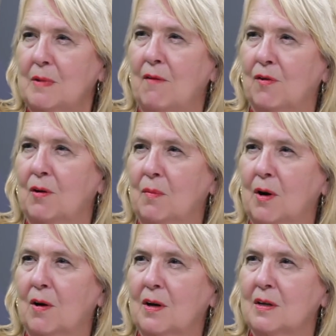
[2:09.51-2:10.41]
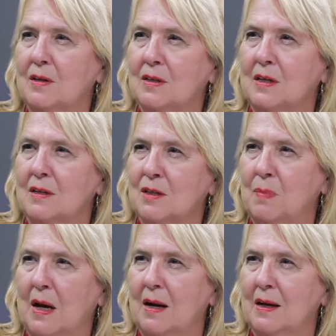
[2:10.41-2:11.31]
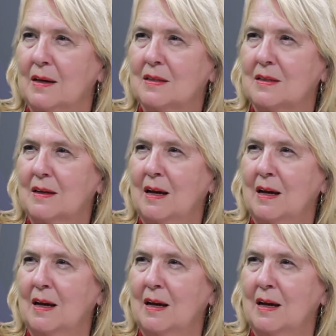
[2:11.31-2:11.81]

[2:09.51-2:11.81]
African Americans and Hispanics,